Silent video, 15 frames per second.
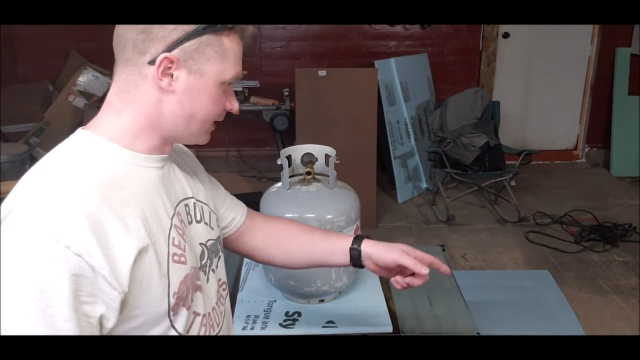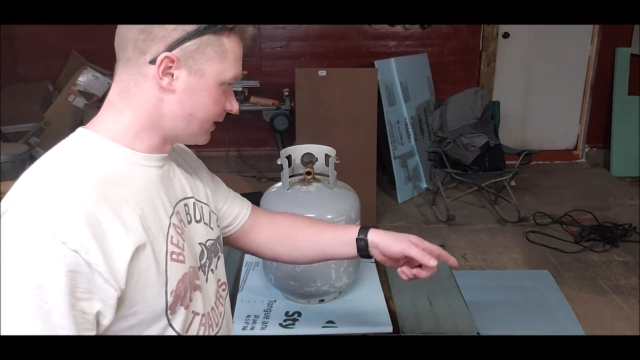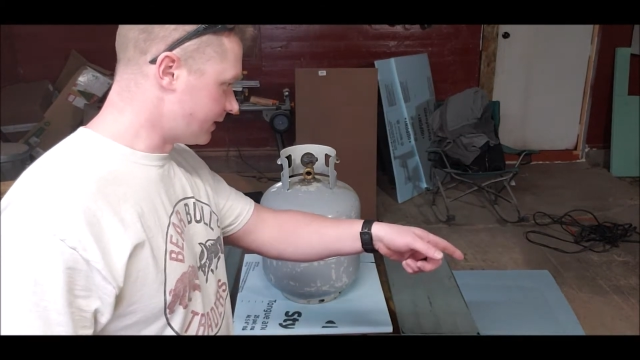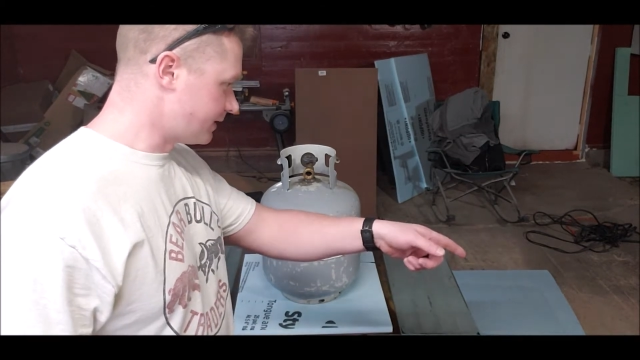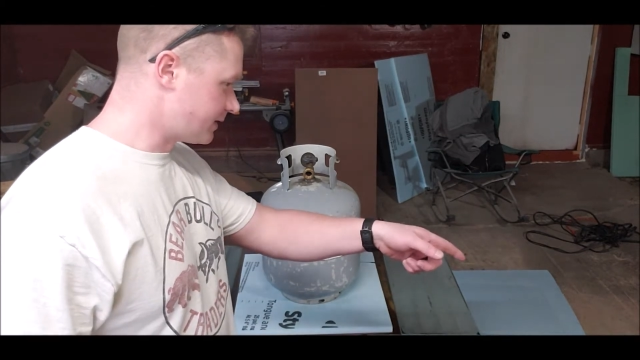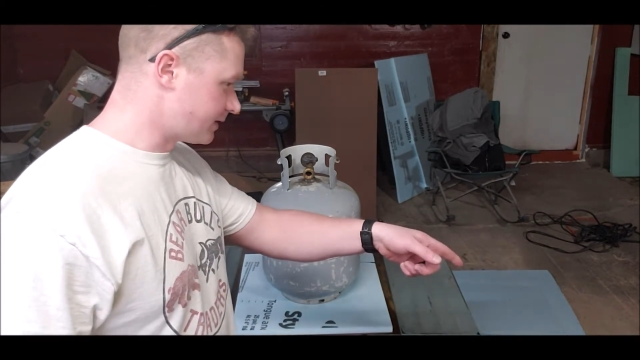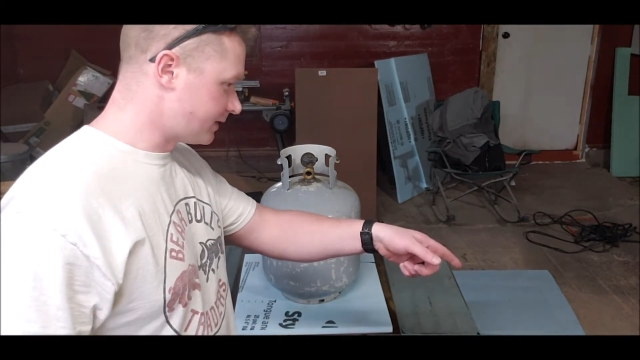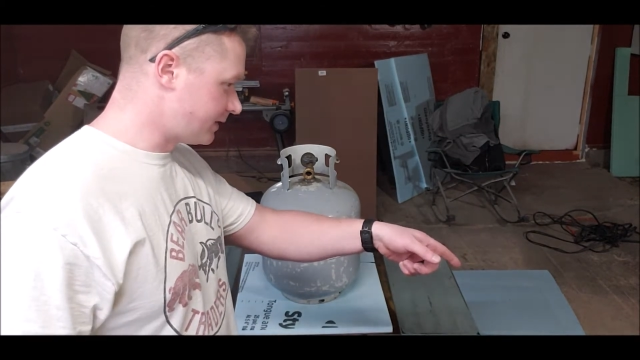
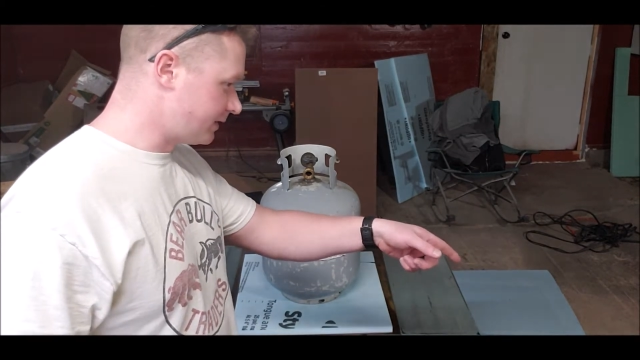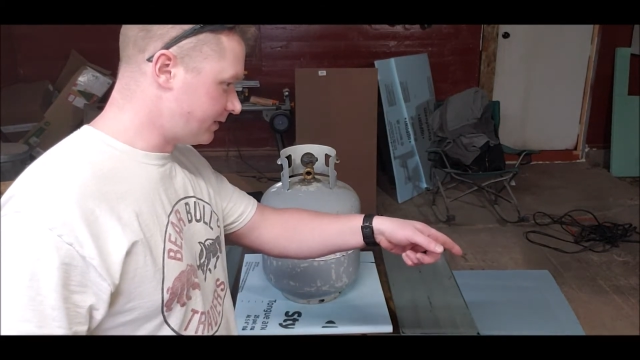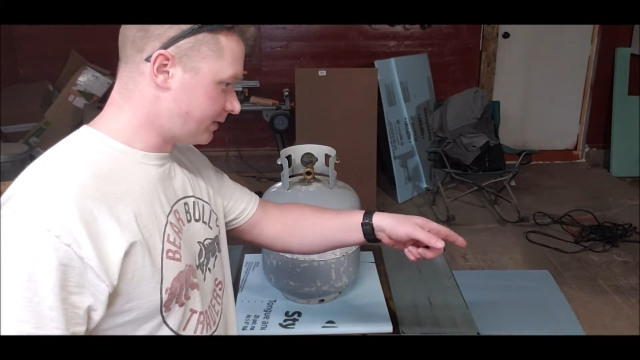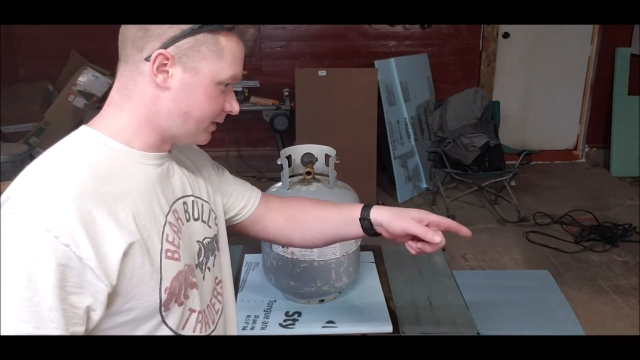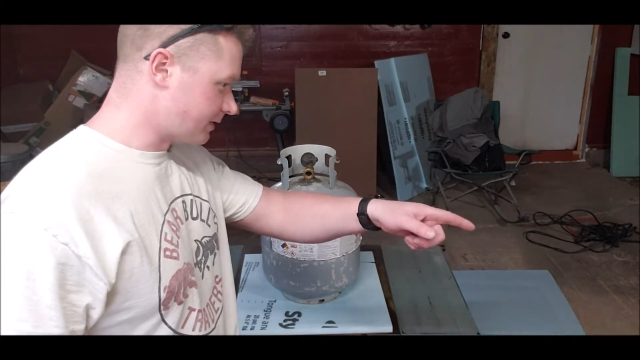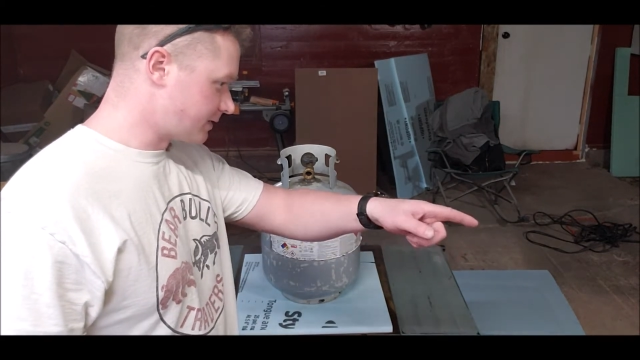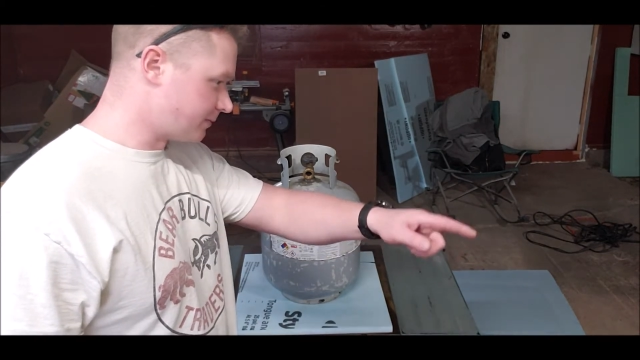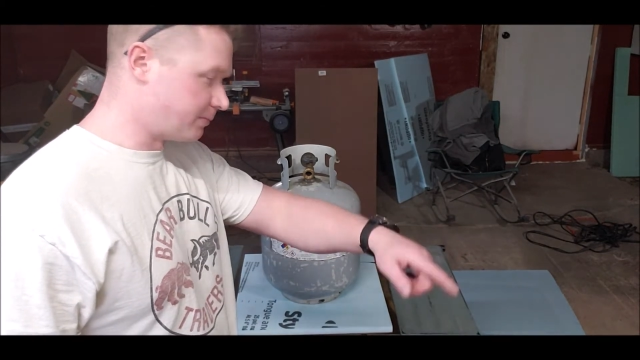already see
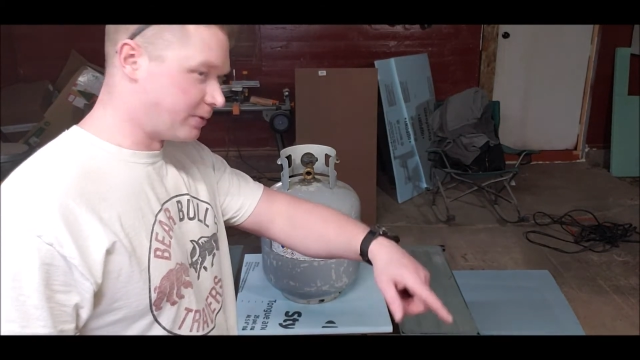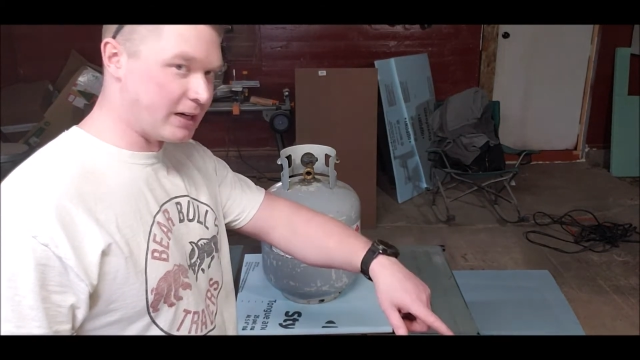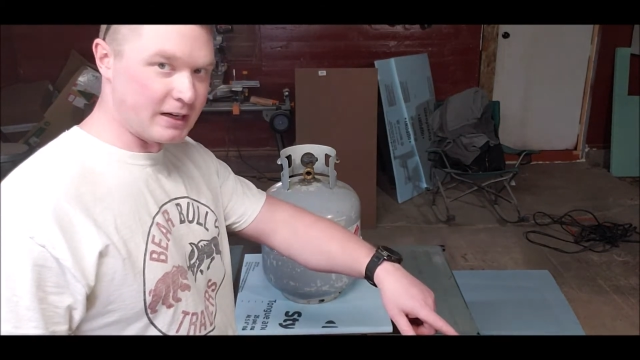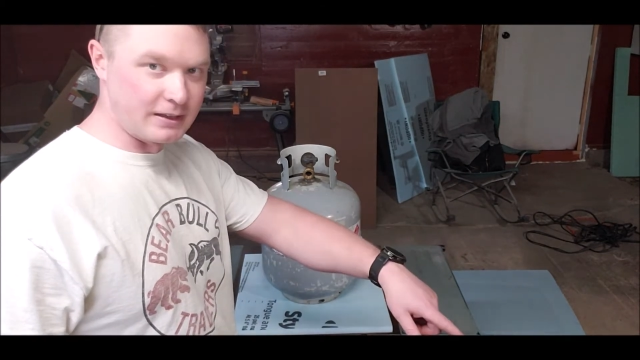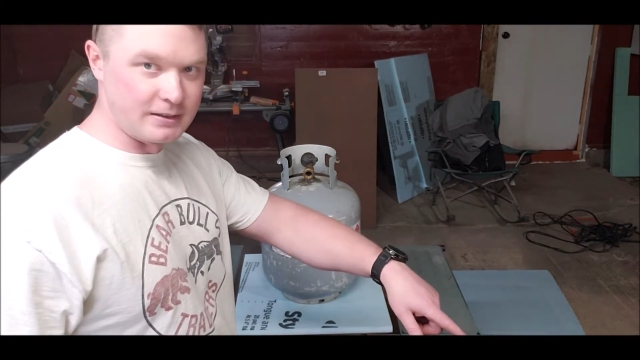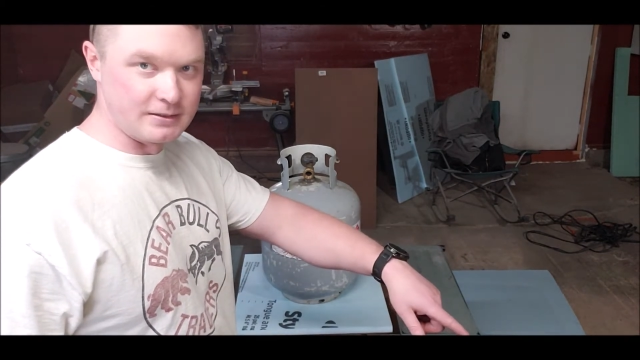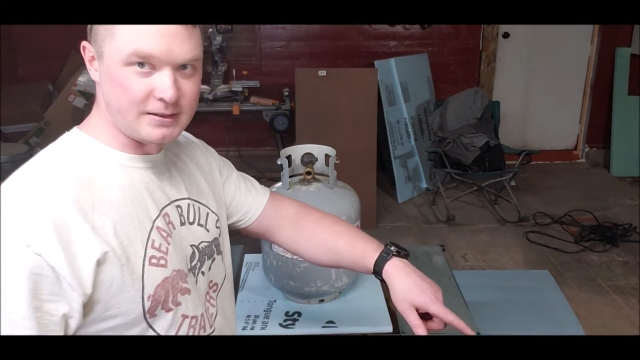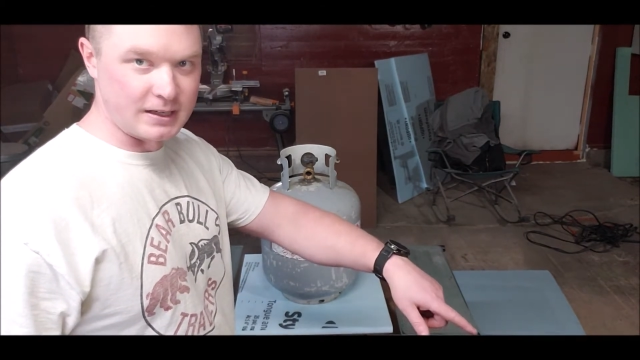there's a
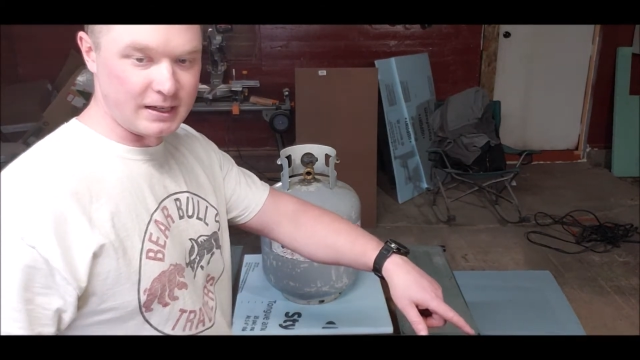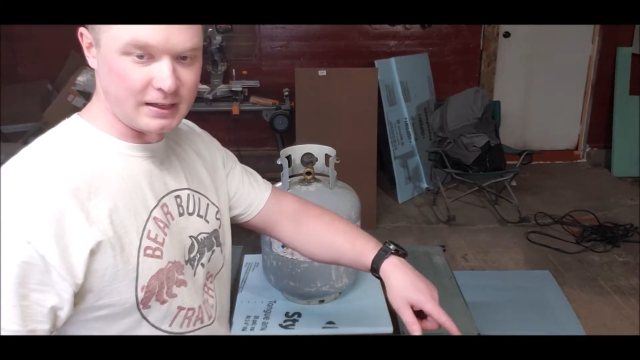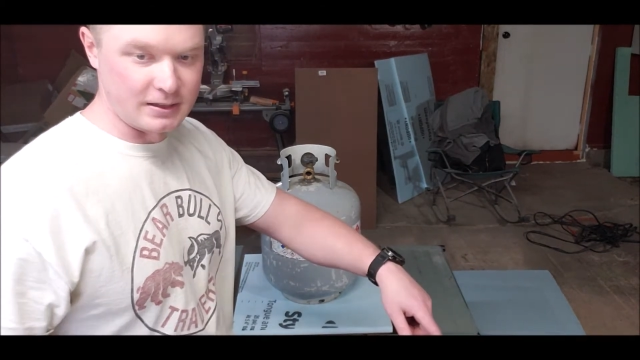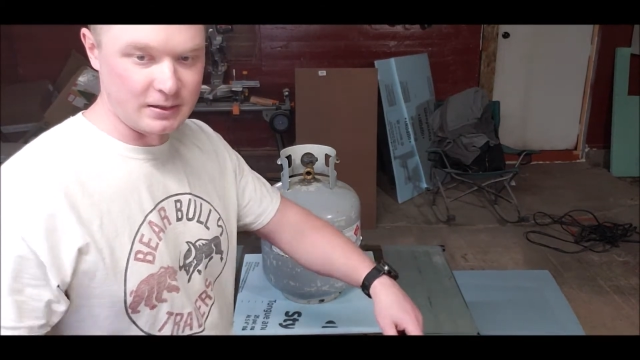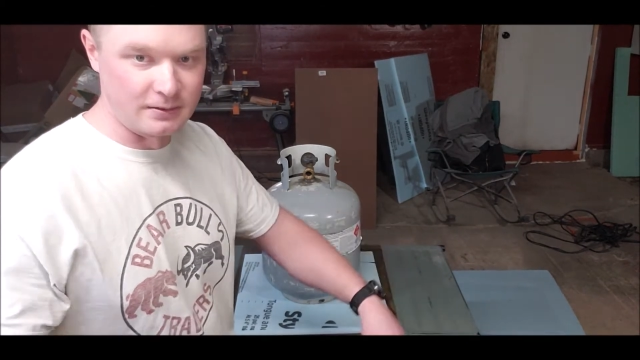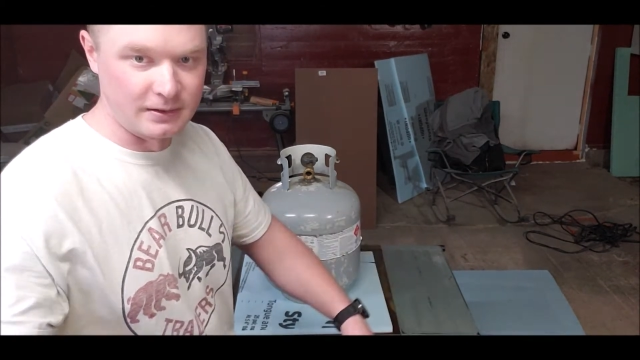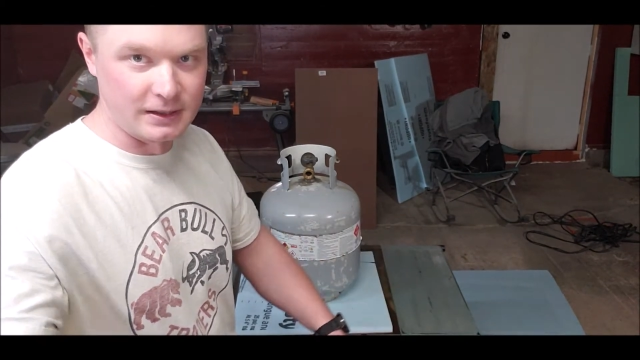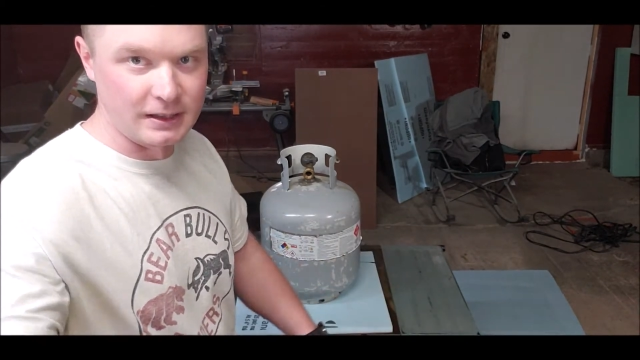brand new tank
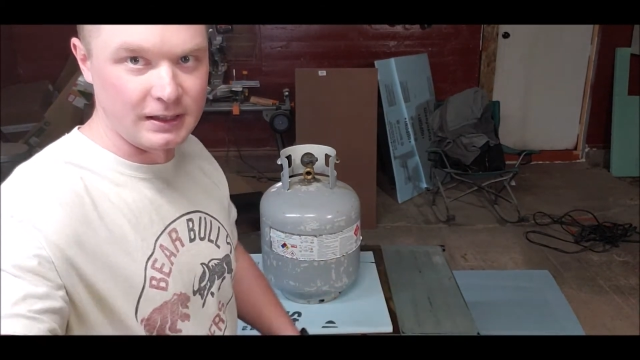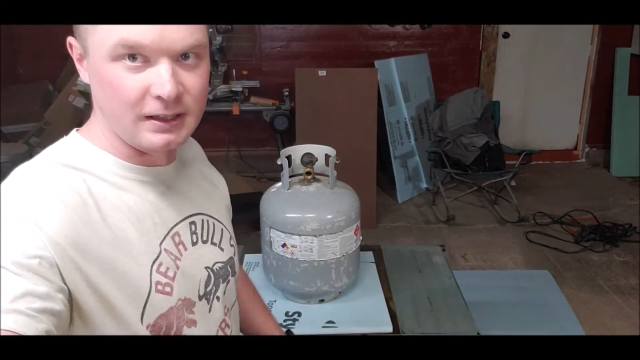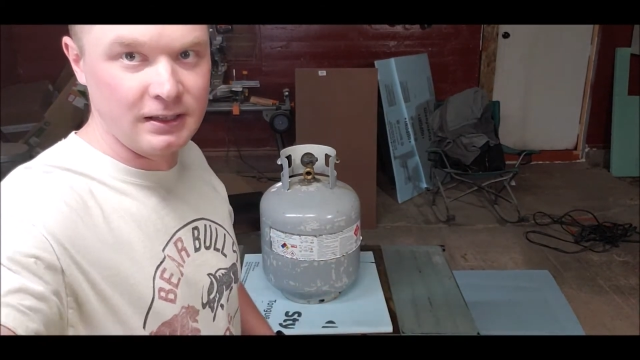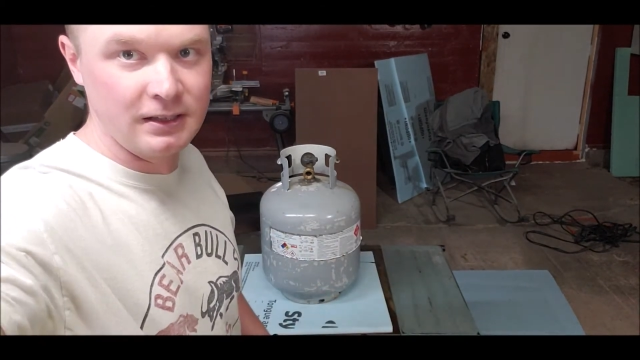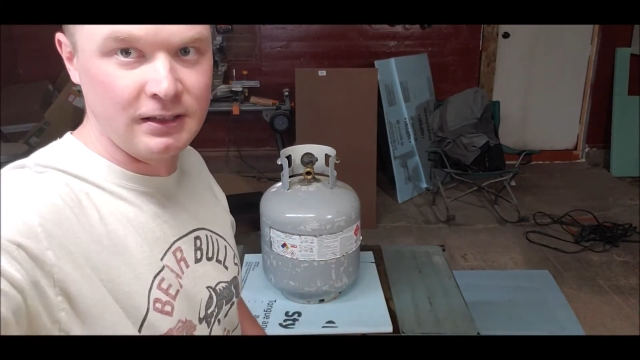over here.